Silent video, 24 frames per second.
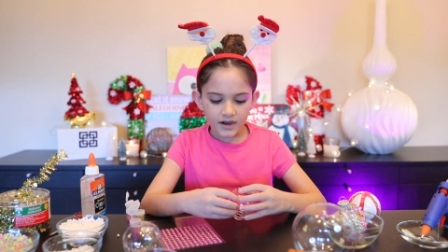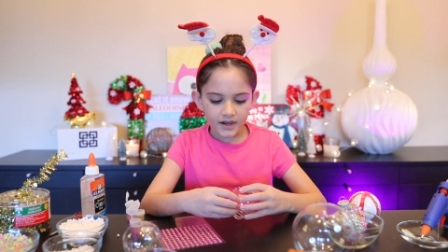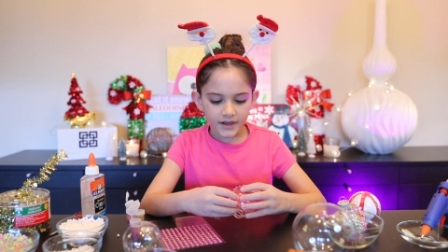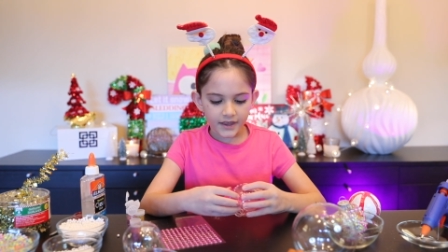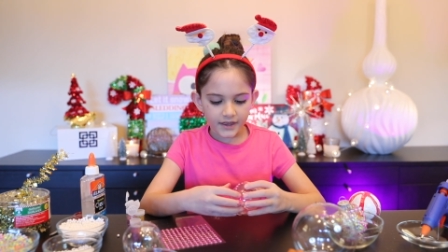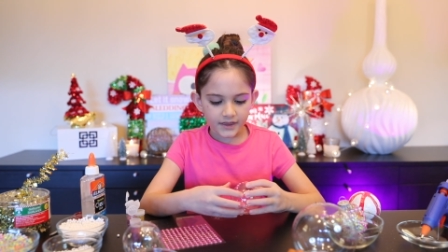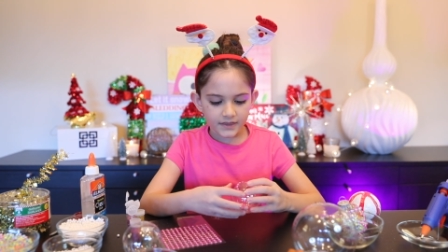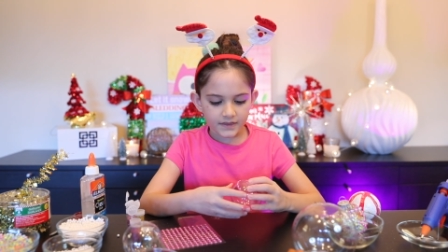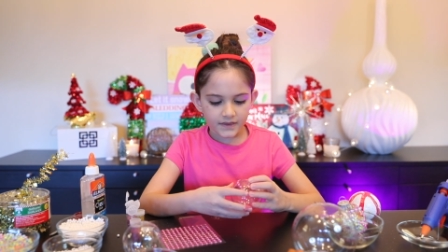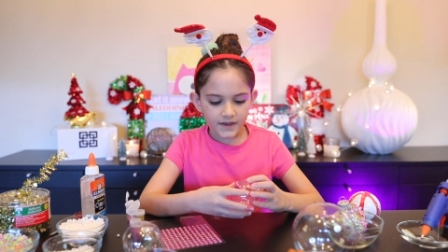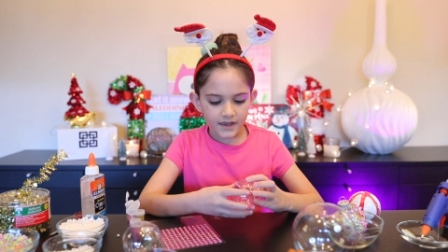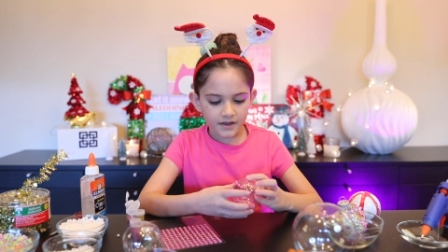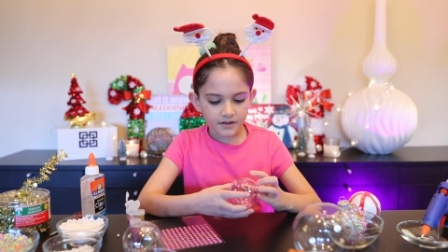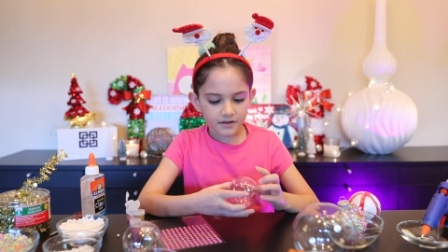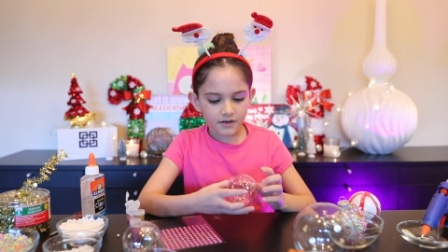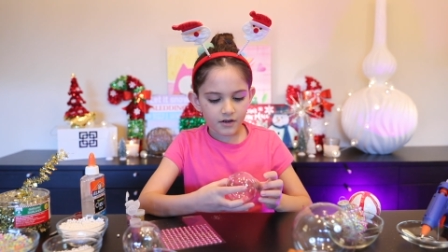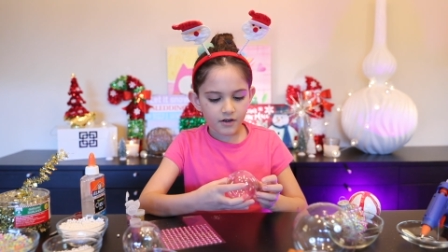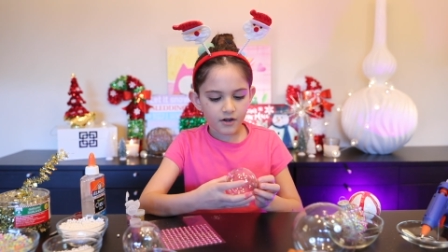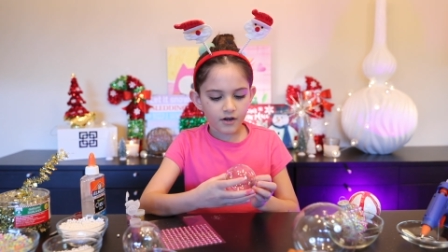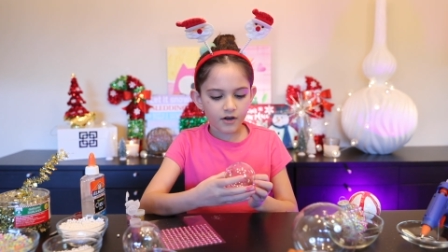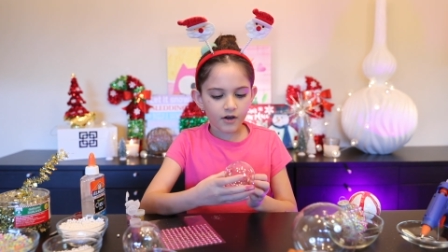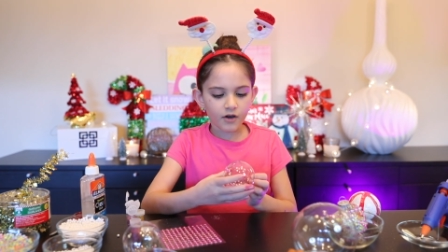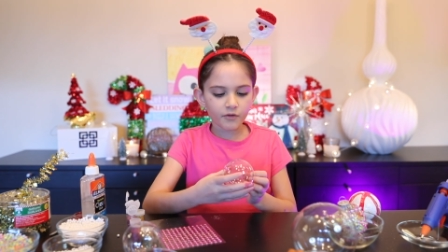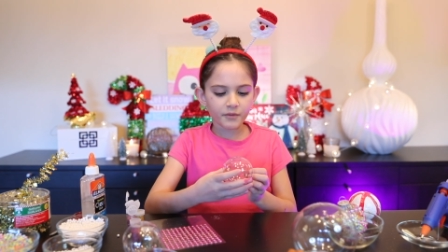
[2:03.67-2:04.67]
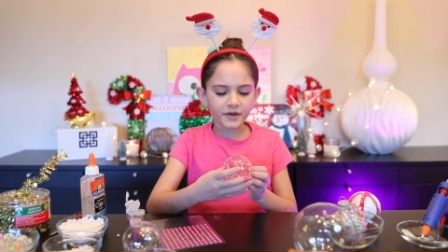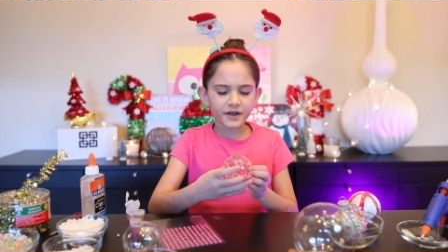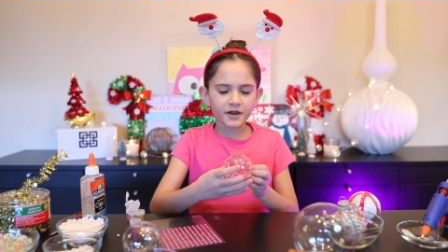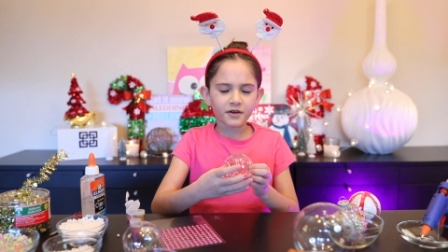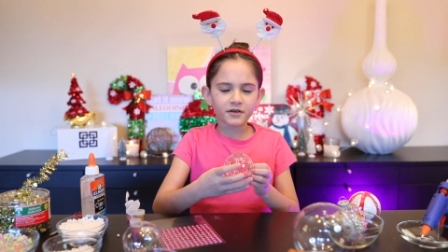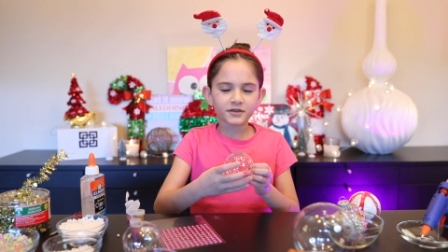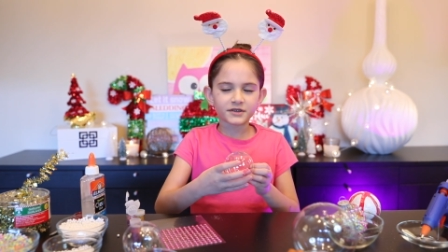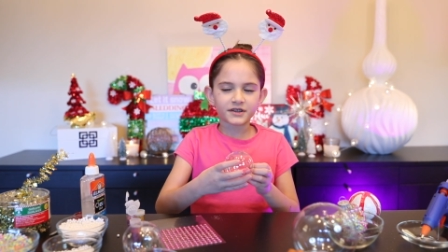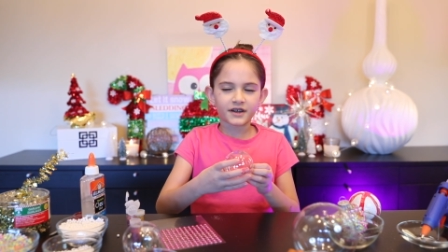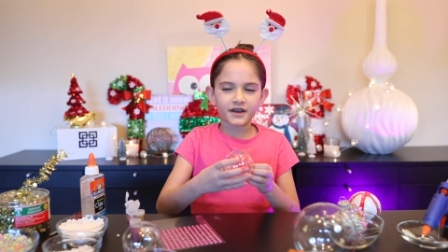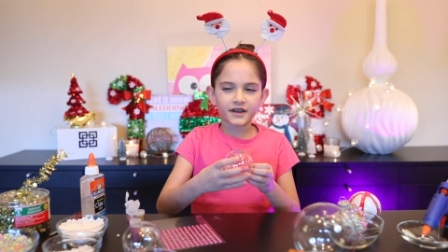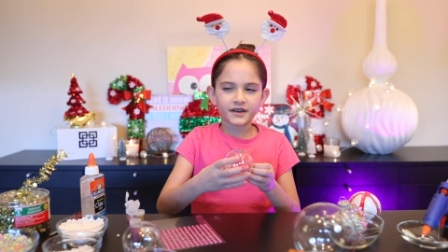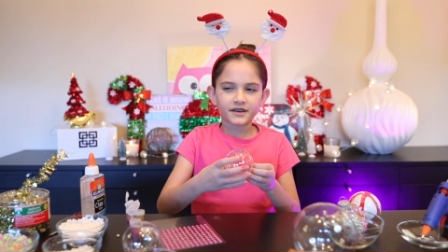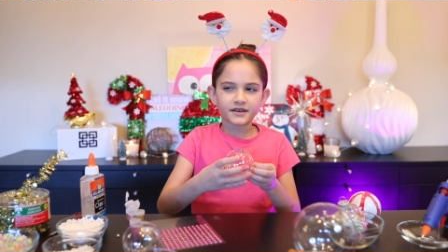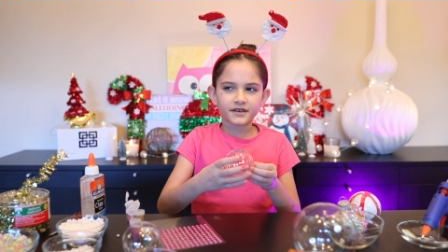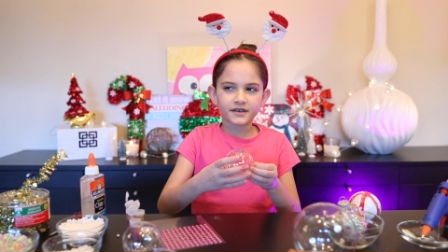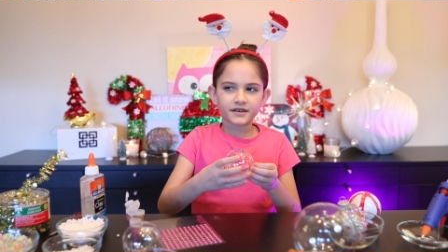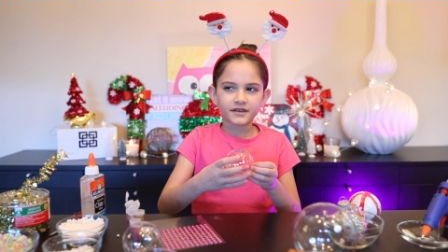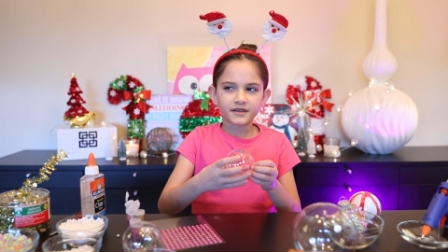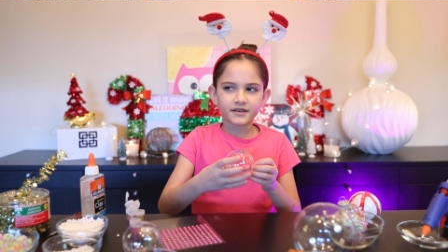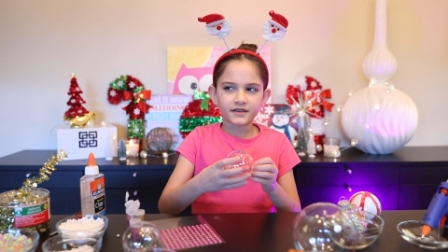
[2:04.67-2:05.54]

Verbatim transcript: like that. Oh, wait, hold on.